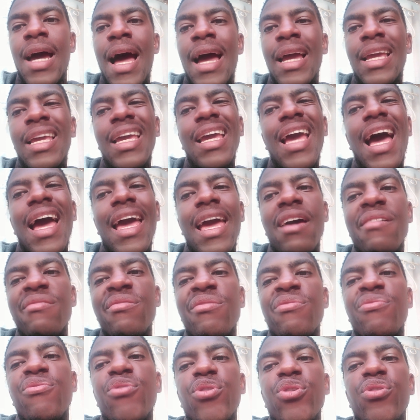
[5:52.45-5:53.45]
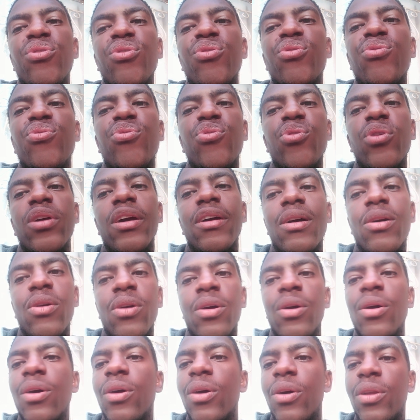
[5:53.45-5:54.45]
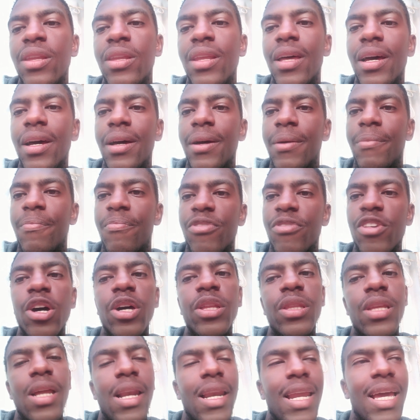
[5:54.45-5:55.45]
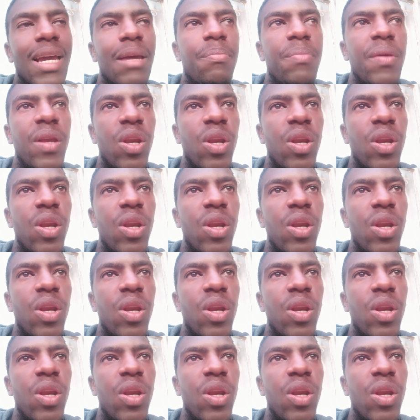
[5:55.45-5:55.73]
I have it for you on the link